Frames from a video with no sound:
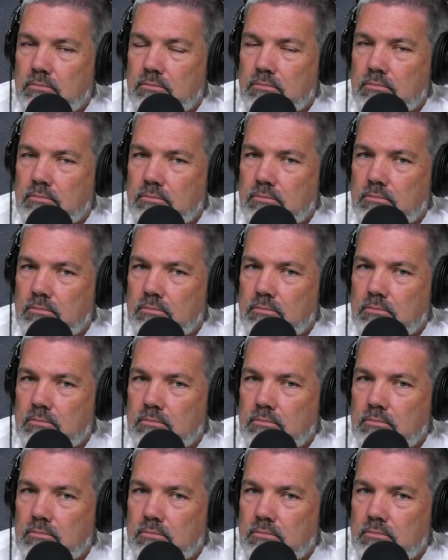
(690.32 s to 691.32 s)

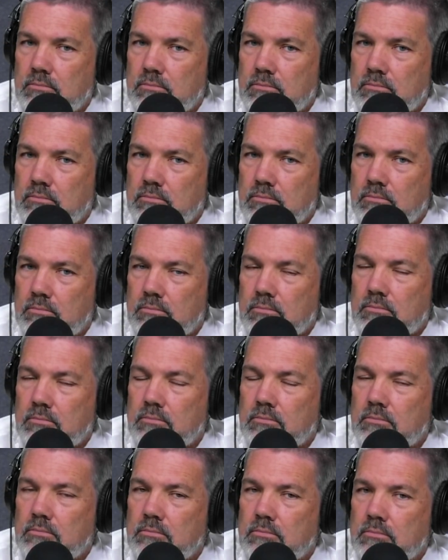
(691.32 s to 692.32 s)

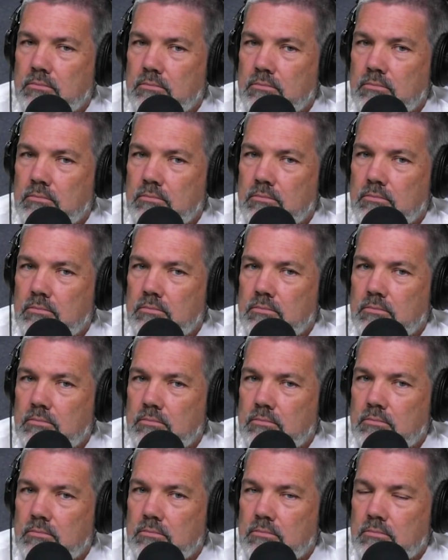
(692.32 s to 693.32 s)

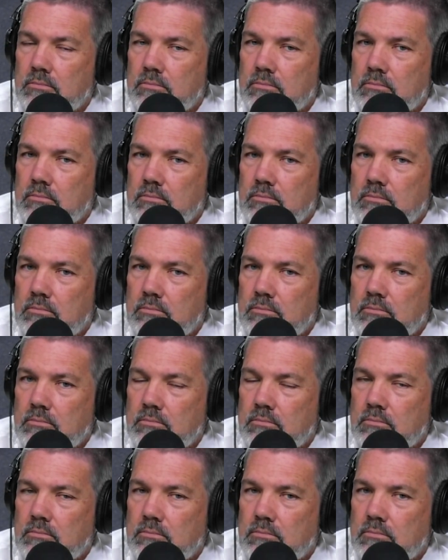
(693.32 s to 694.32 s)

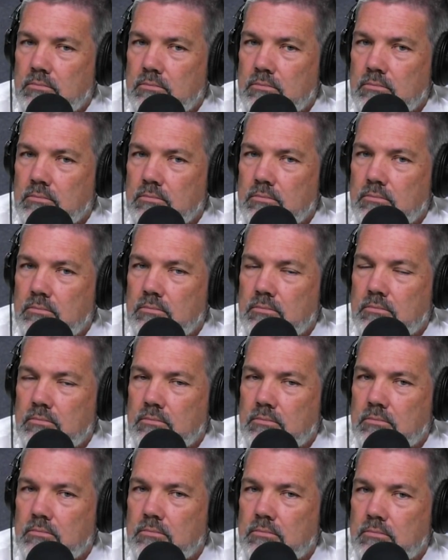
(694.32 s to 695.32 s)

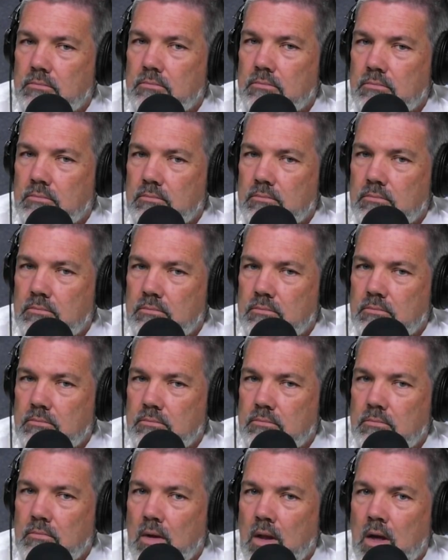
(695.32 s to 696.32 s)

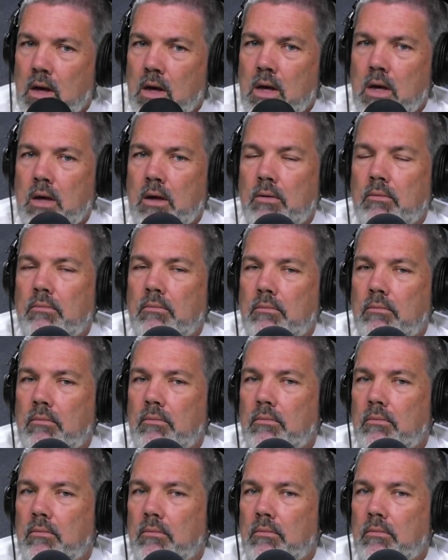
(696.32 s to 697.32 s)

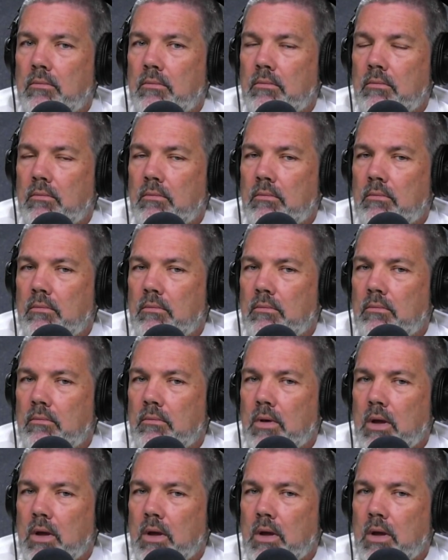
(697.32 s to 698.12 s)
No words are spoken by the person on screen.